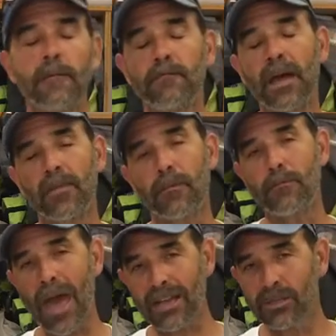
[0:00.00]
Now the
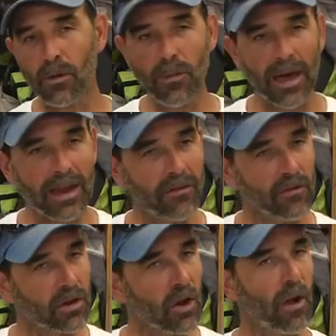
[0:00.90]
maximum I'd ever
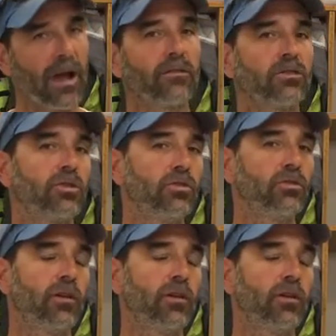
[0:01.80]
go out to